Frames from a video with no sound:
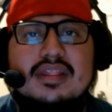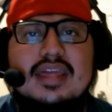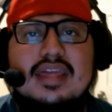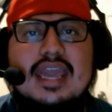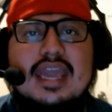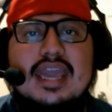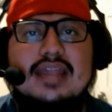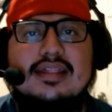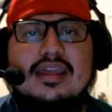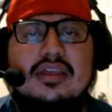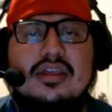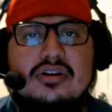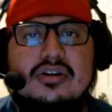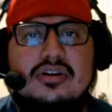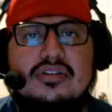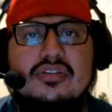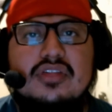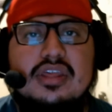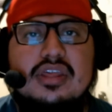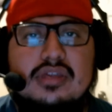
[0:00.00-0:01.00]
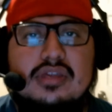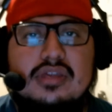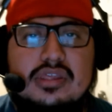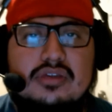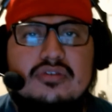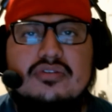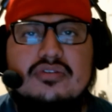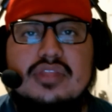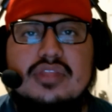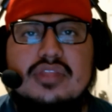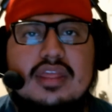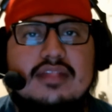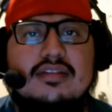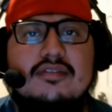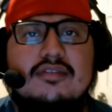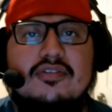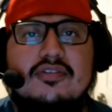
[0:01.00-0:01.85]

It has like guns that you can use and all that stuff.